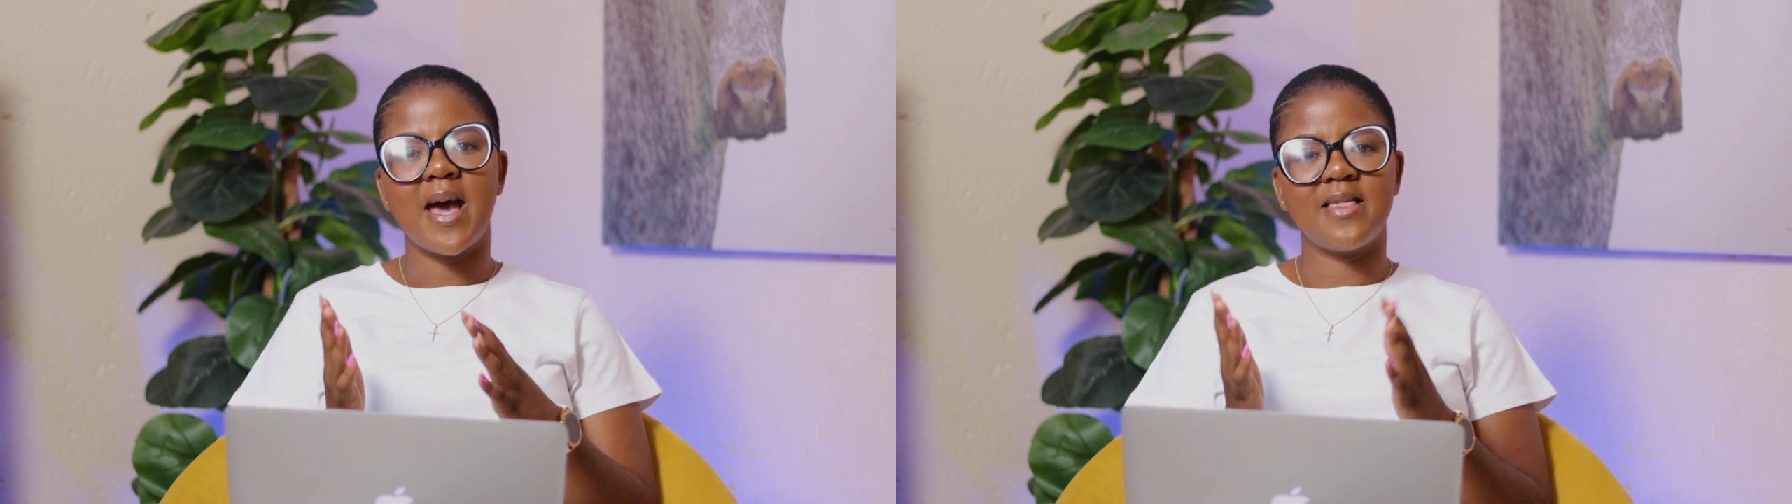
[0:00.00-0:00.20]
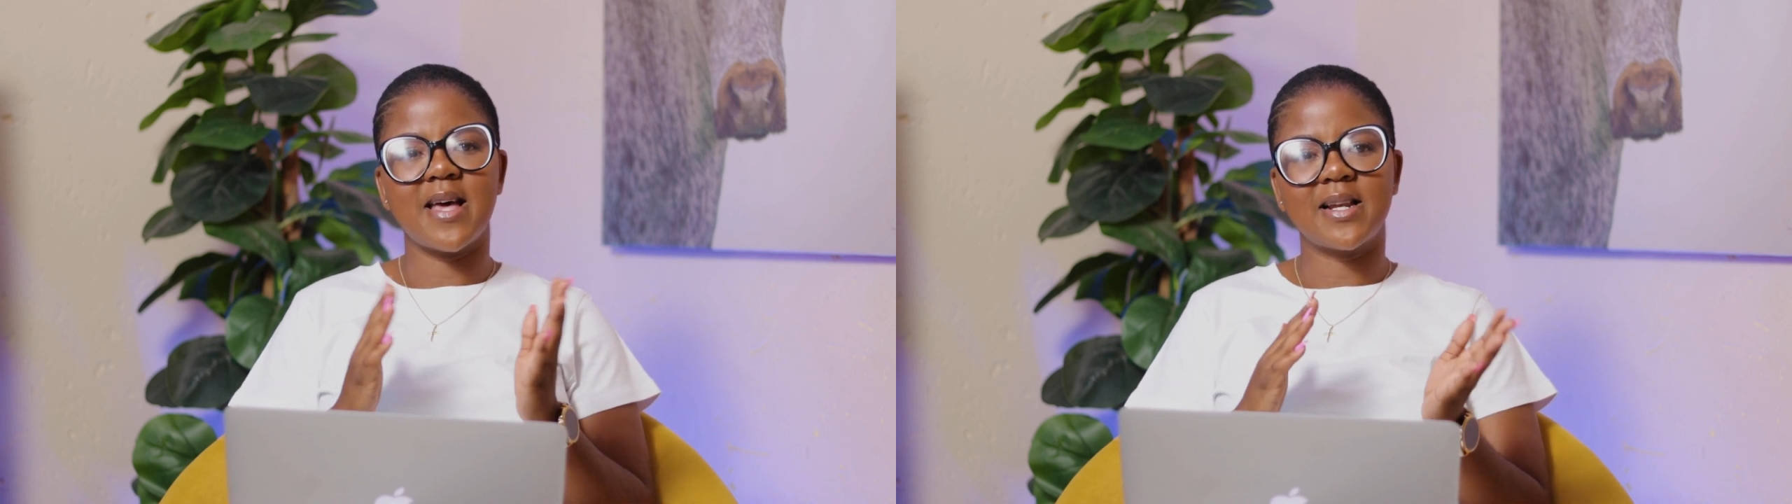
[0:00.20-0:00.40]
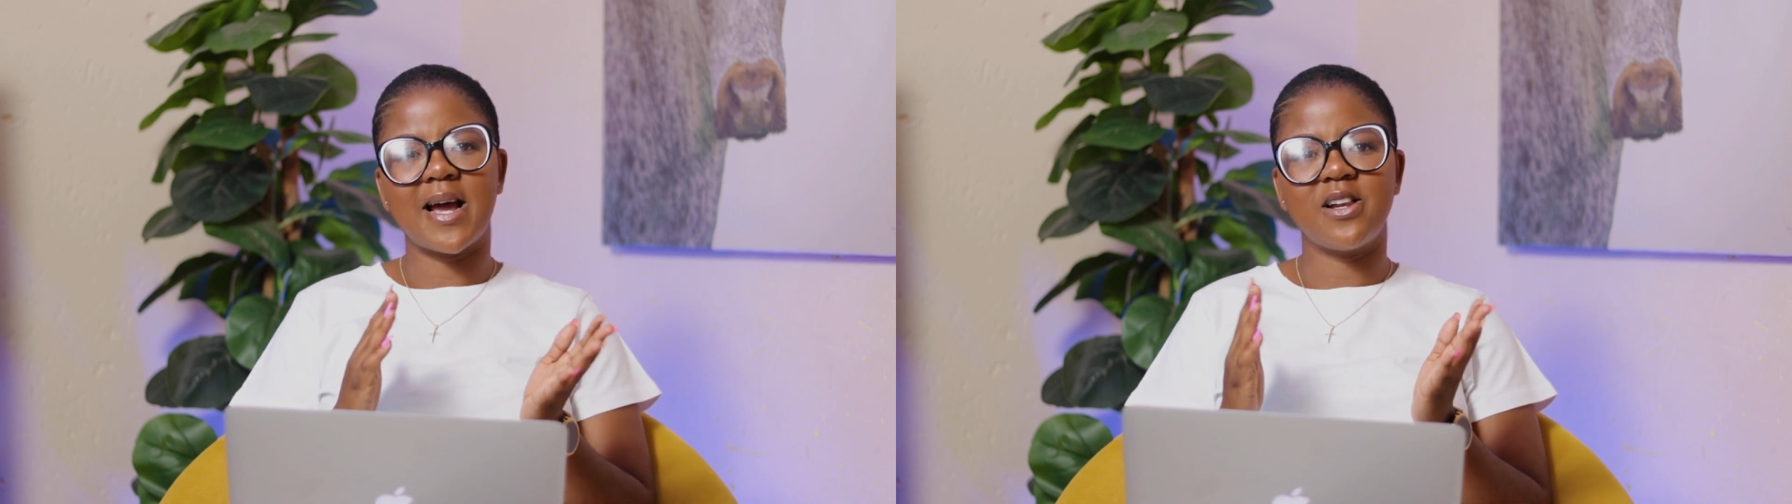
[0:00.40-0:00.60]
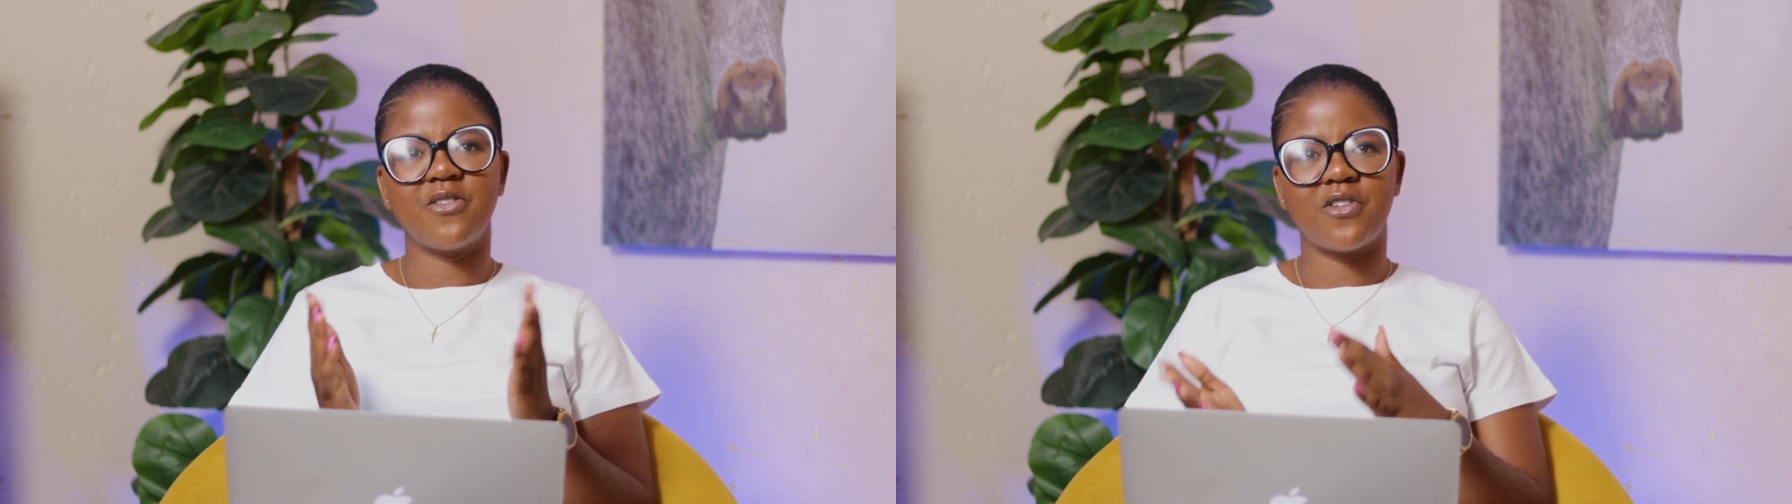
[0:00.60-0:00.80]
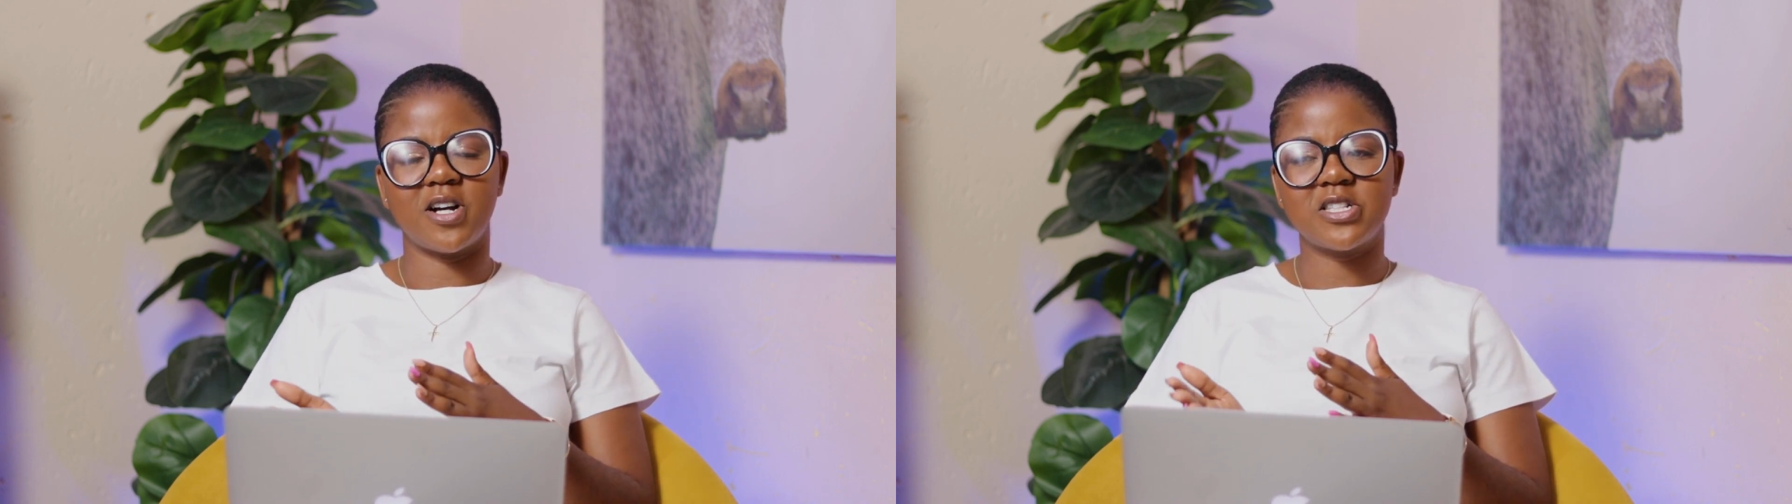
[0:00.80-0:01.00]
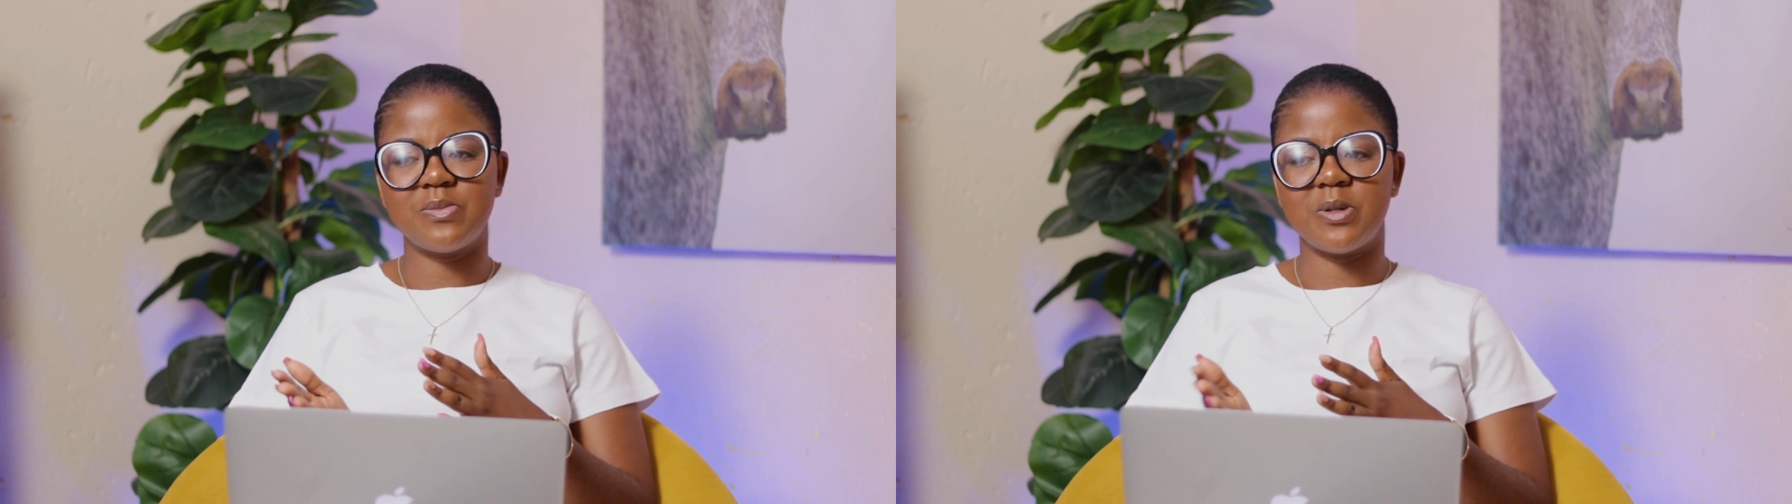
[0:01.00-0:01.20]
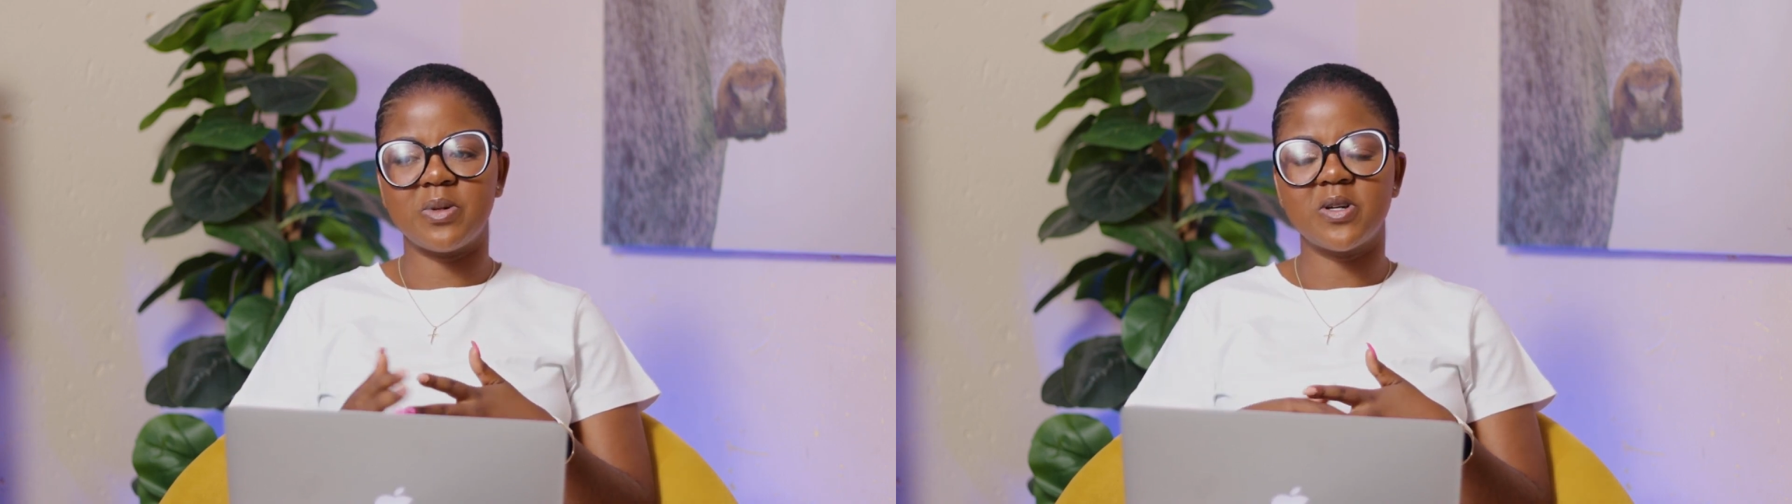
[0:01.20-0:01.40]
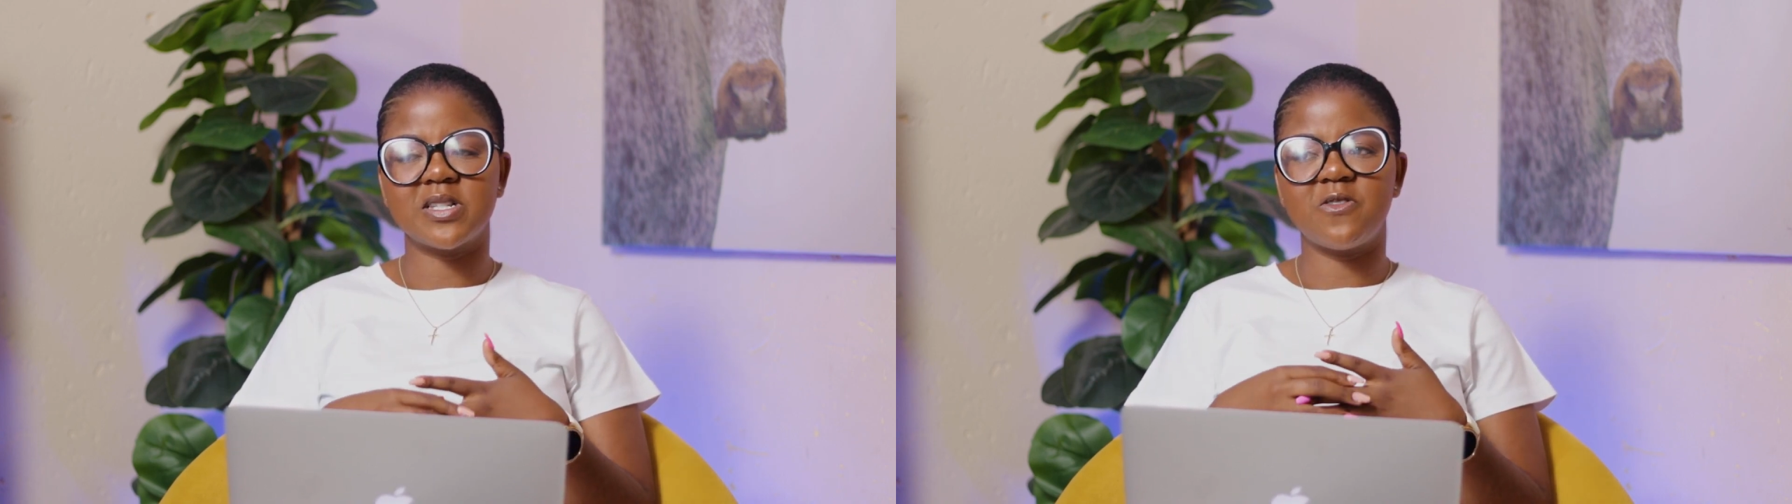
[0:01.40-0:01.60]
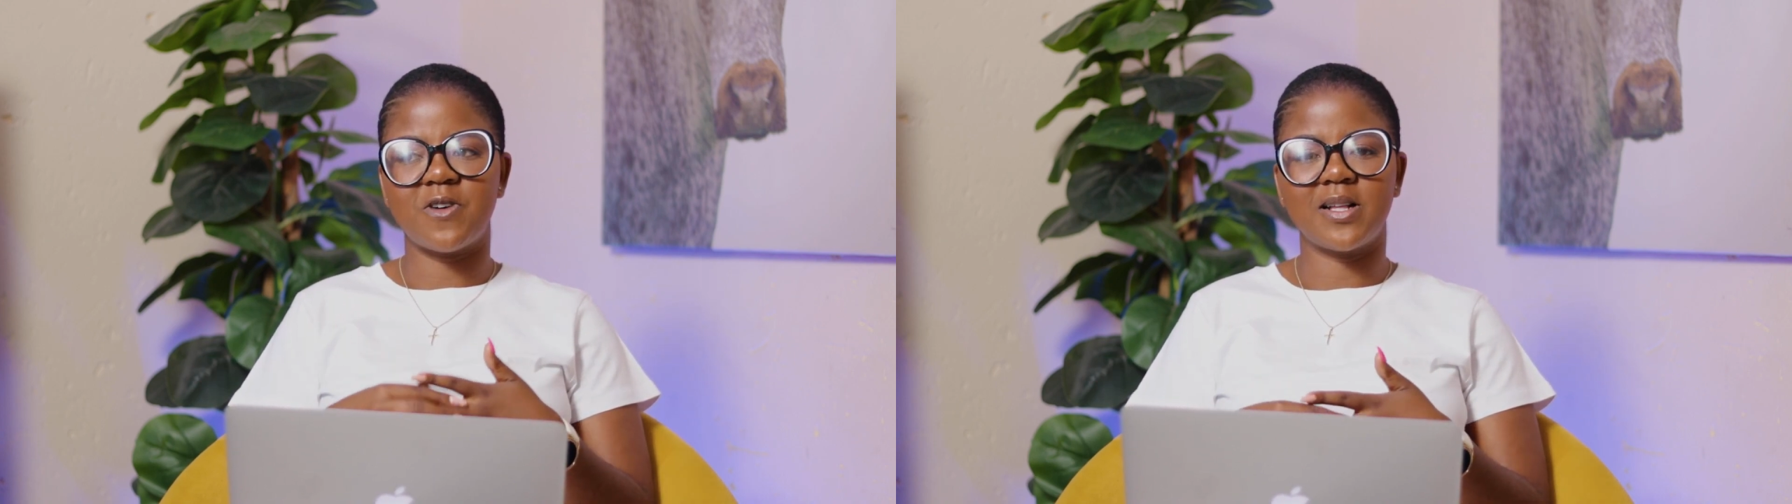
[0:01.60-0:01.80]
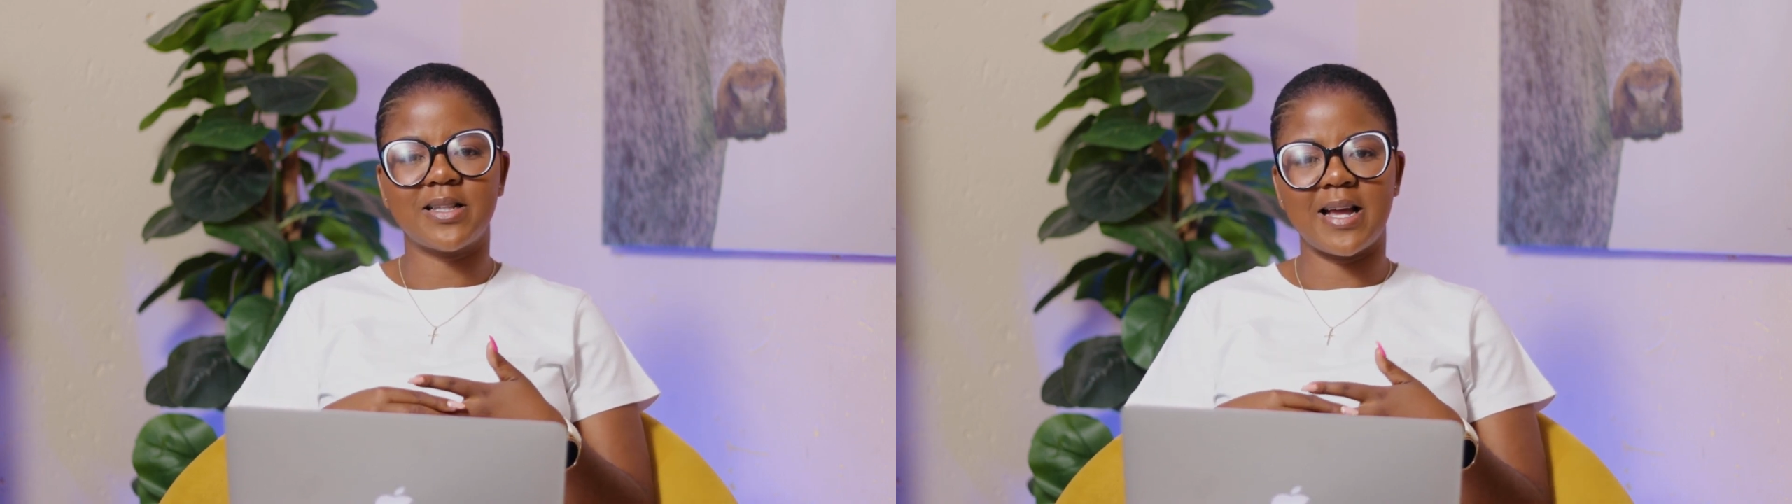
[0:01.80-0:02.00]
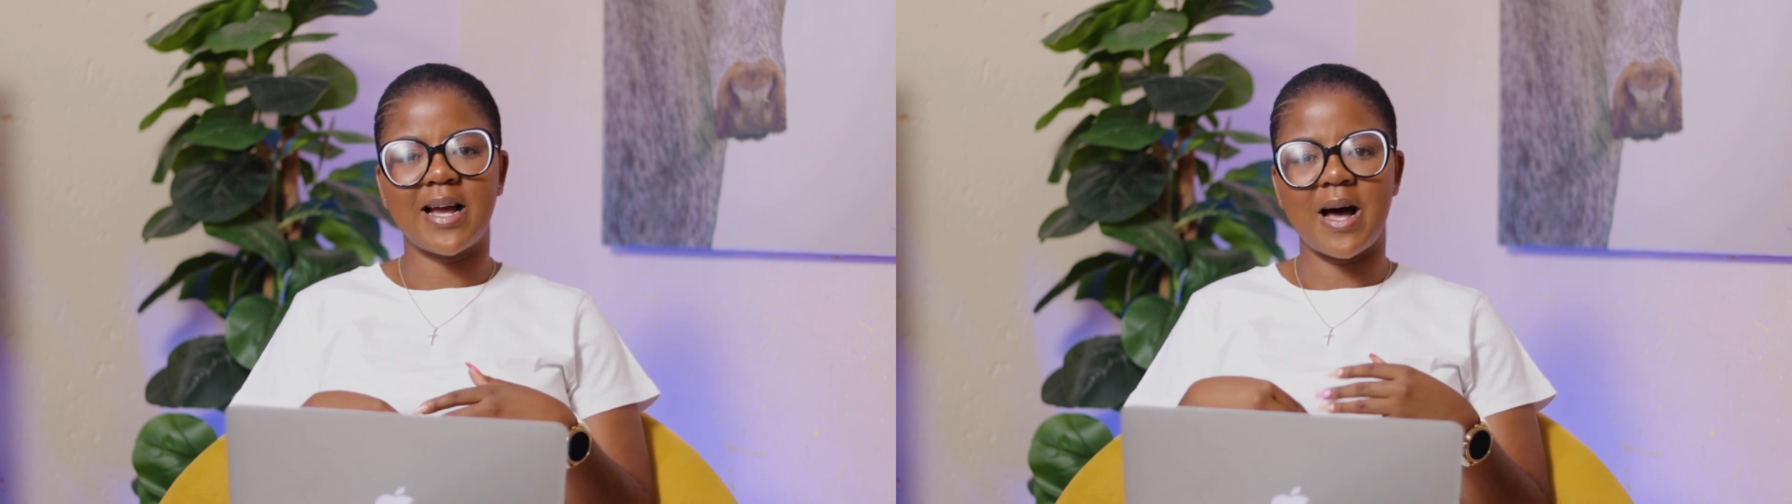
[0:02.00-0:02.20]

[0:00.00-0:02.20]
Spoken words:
And that kind of got to me because it felt like